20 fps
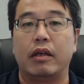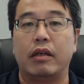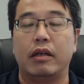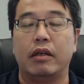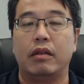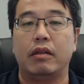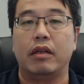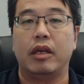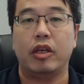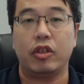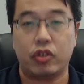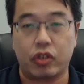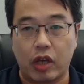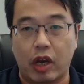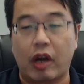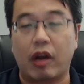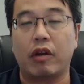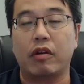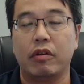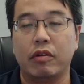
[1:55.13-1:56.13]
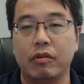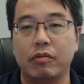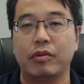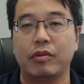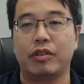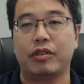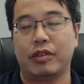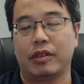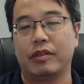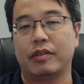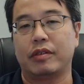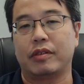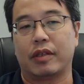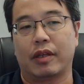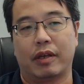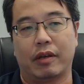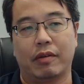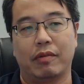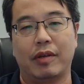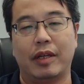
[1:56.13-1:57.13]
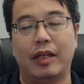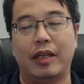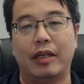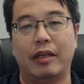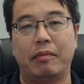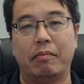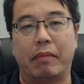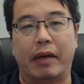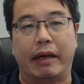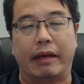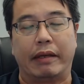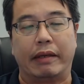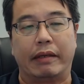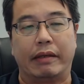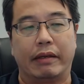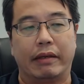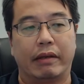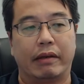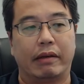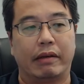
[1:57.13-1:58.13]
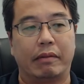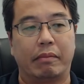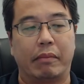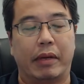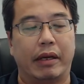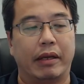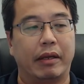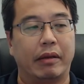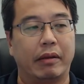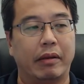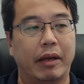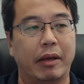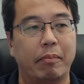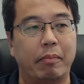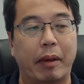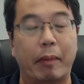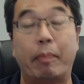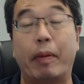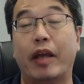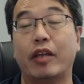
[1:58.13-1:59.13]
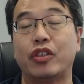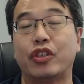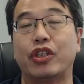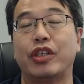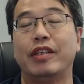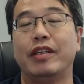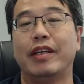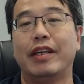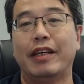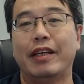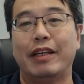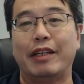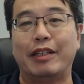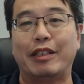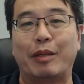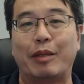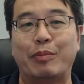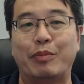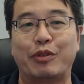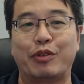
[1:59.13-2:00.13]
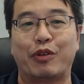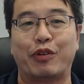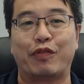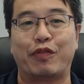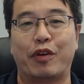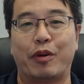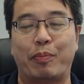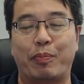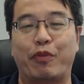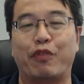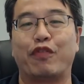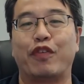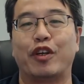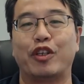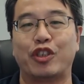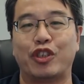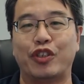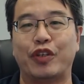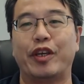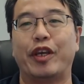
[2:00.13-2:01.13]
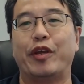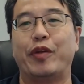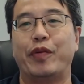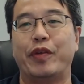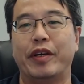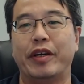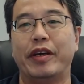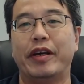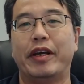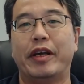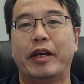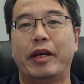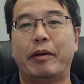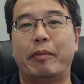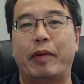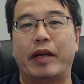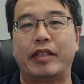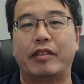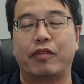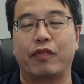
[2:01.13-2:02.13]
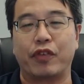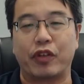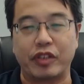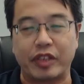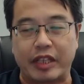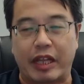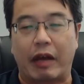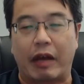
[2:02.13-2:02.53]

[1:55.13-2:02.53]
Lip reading: in HR, which is really my passion in terms of a professional area. But of course,